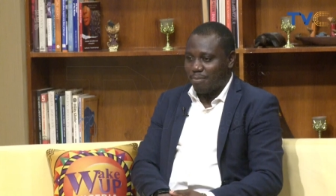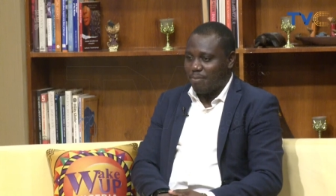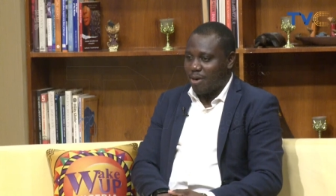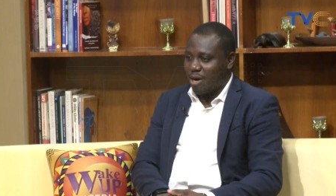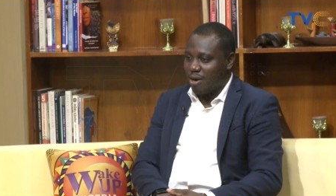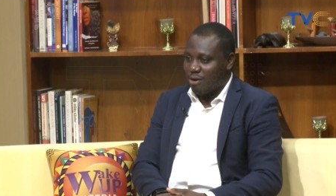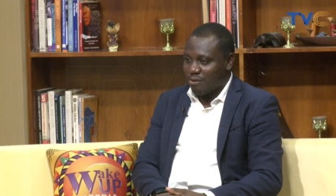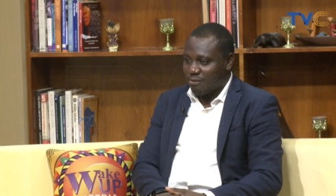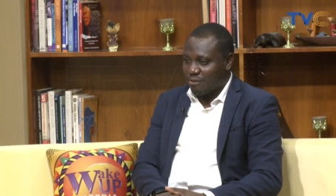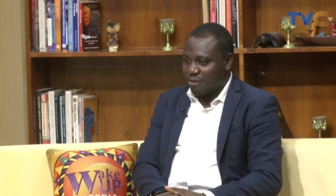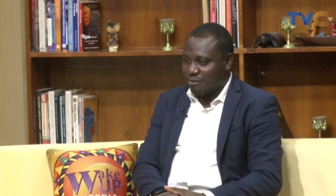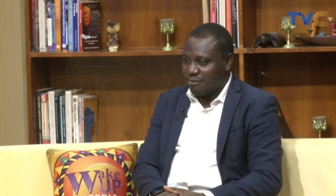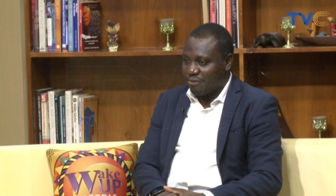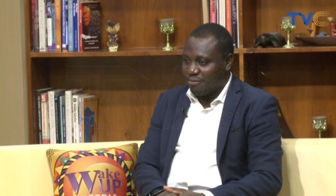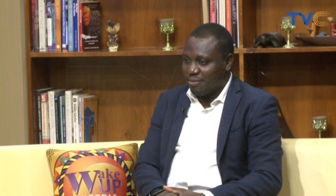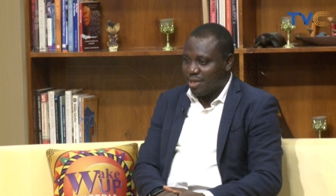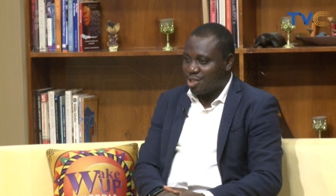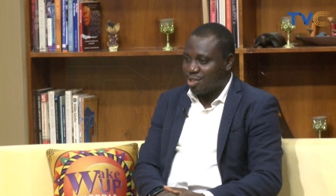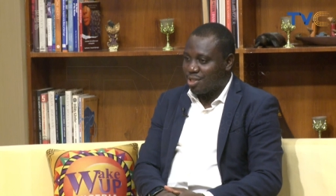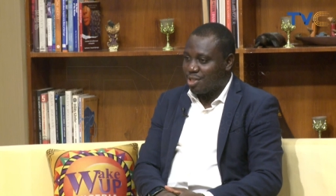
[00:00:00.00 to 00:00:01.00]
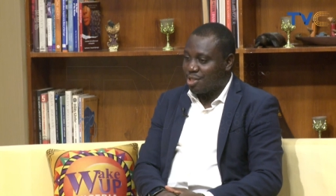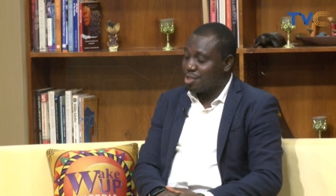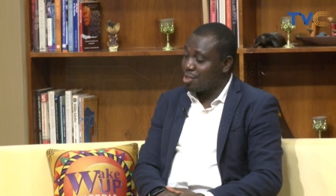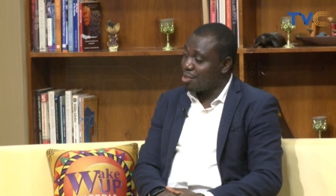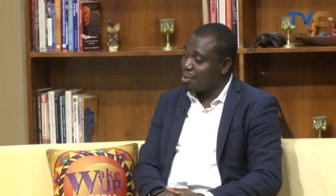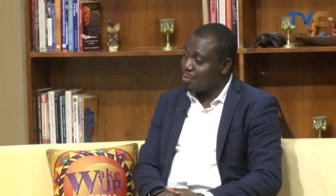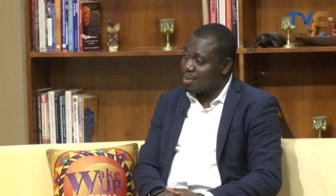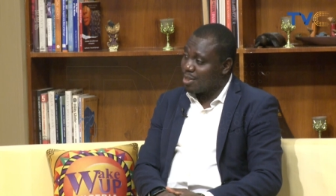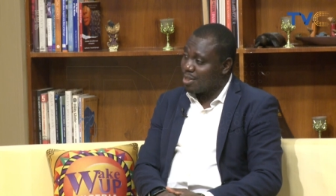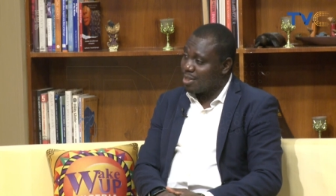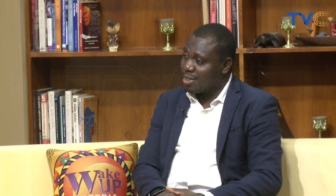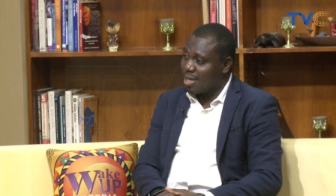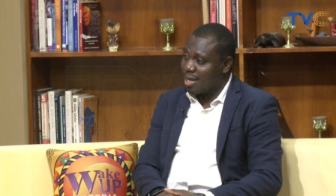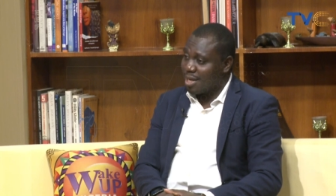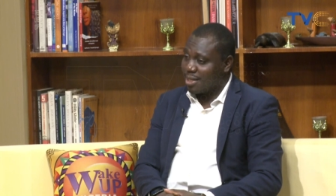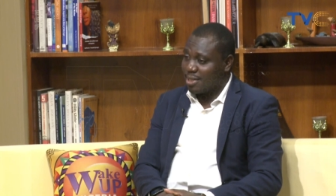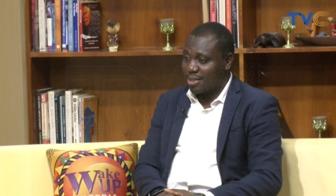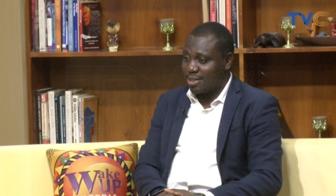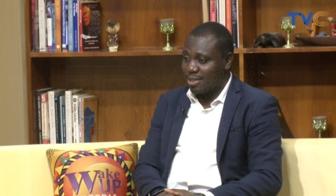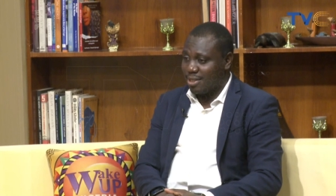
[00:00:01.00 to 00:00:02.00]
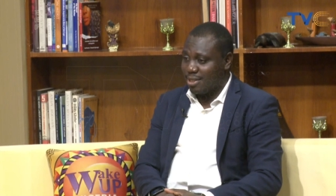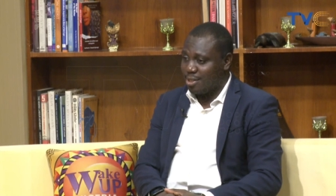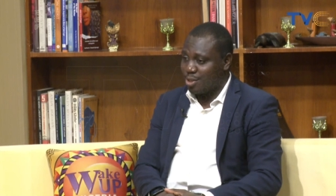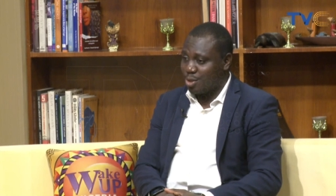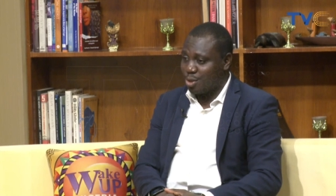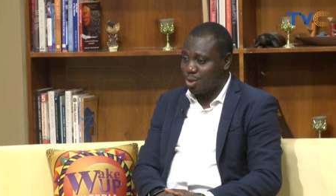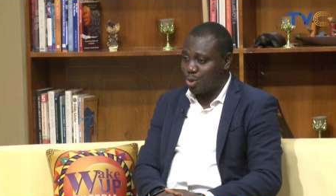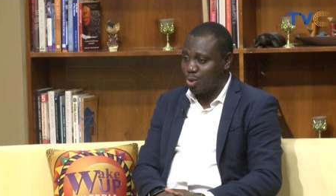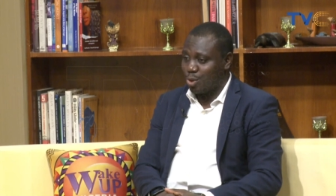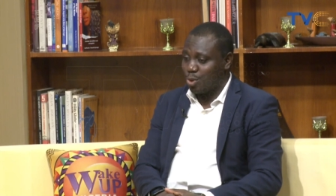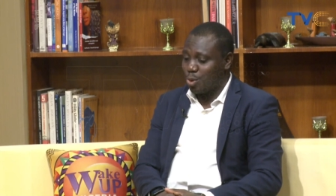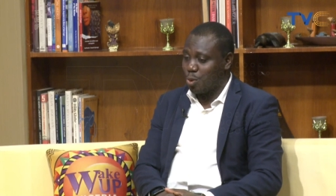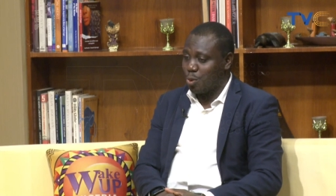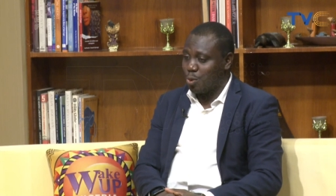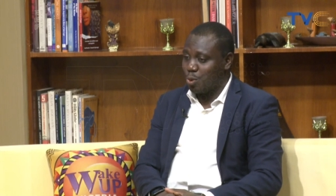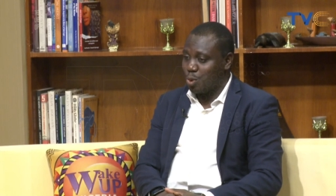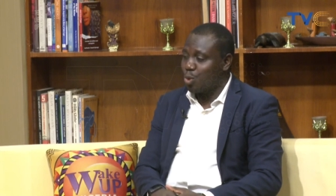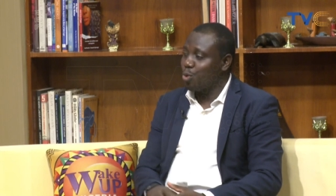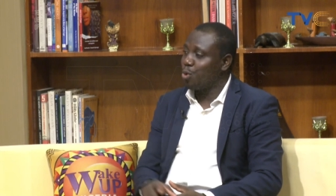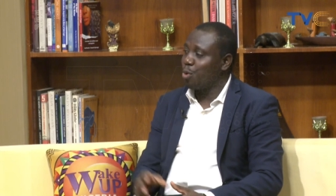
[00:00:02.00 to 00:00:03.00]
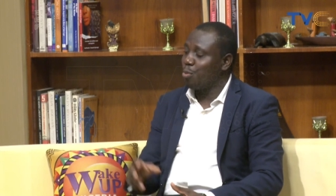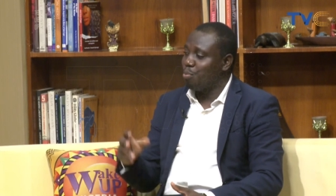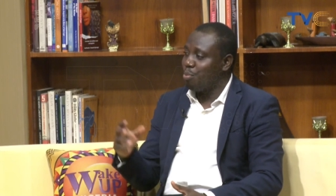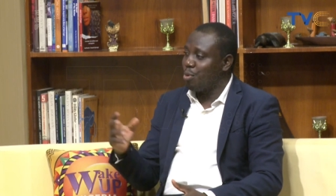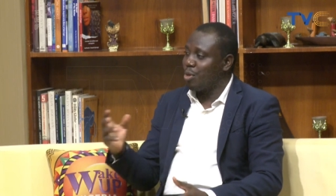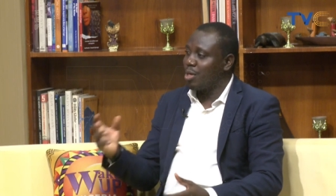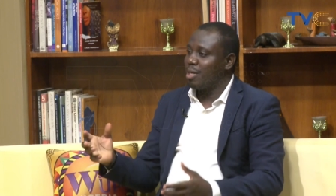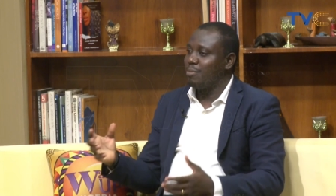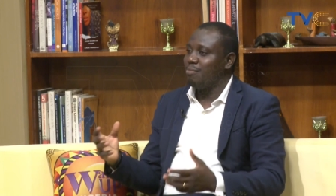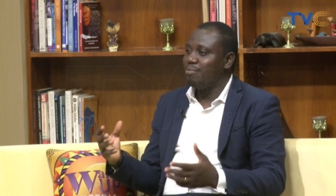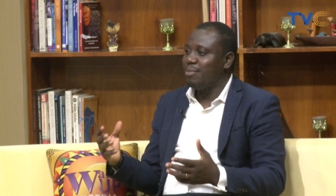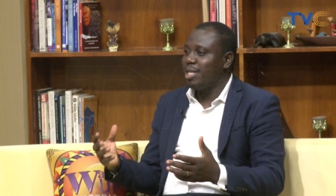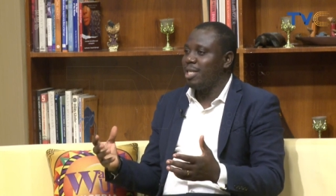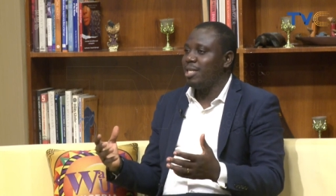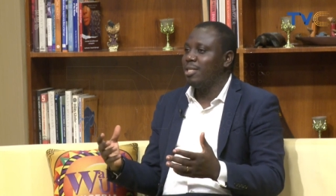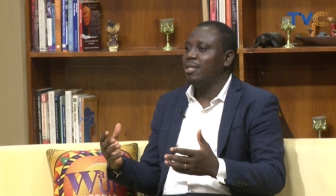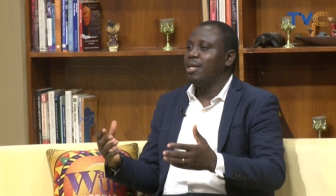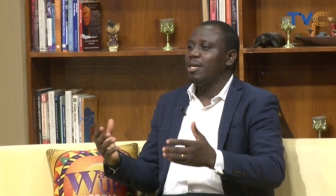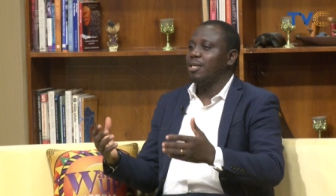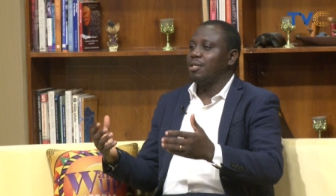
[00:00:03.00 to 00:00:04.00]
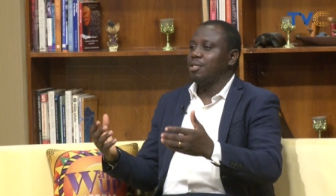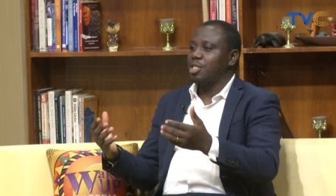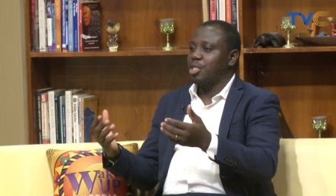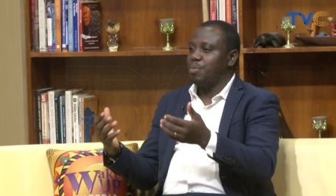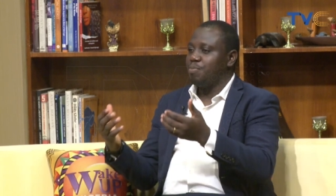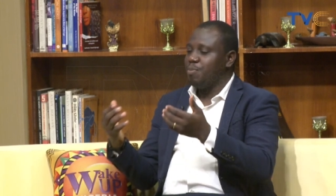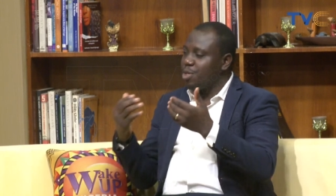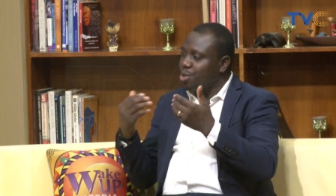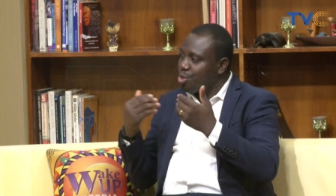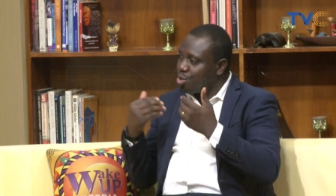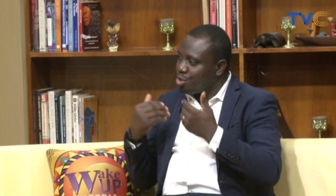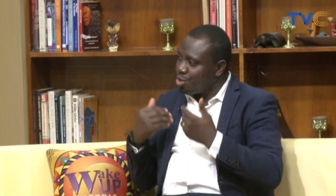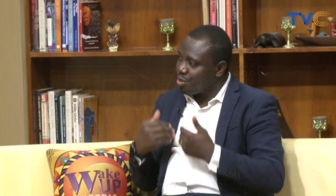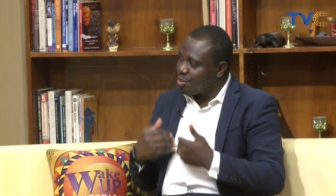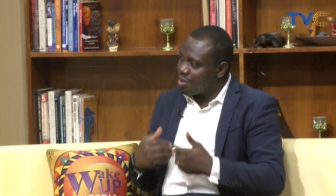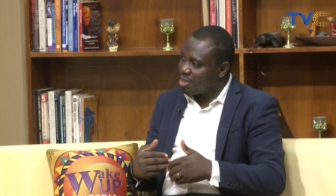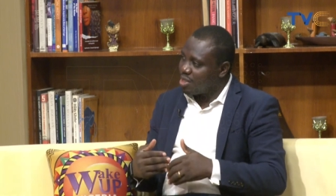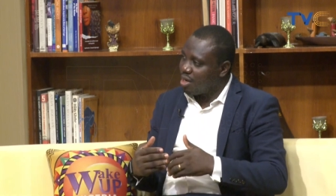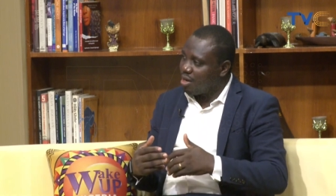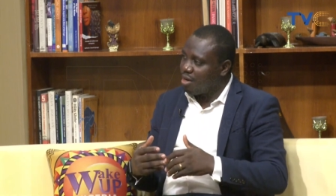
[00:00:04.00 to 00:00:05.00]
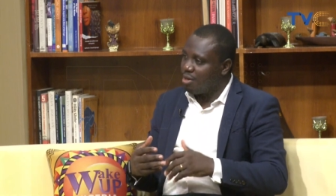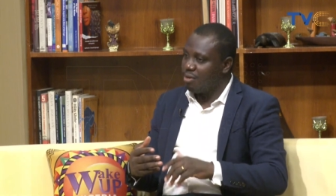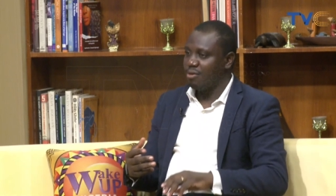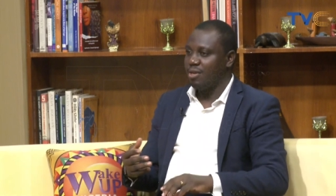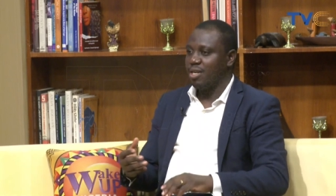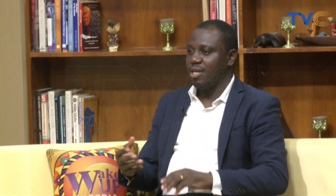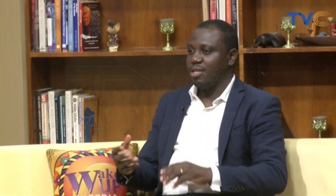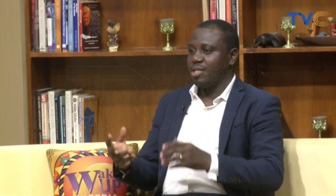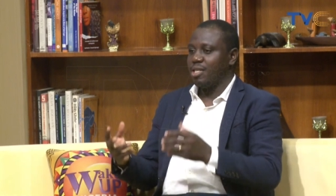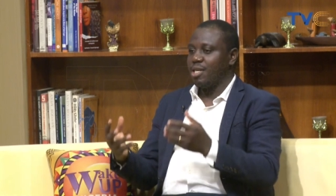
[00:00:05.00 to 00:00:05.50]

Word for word: the power of affirmation is something that is so, so important, meaning speak to yourself, mm-hmm.